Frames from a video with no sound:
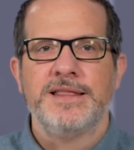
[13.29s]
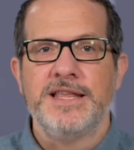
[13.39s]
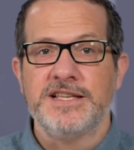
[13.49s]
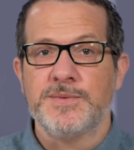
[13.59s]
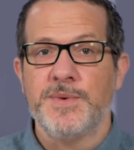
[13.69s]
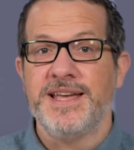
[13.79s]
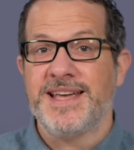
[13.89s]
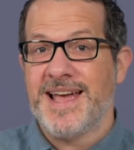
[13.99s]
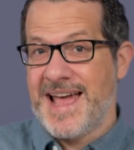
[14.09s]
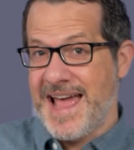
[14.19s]
This
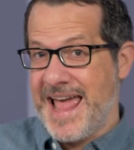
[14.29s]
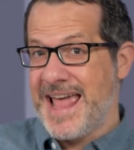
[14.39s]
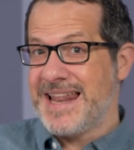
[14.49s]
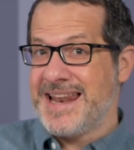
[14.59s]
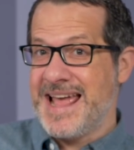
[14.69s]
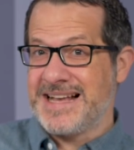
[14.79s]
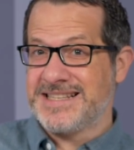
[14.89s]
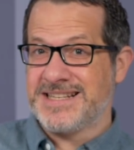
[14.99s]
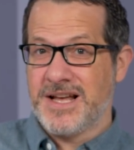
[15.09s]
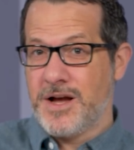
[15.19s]
week and
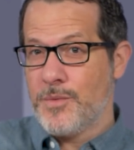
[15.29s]
next,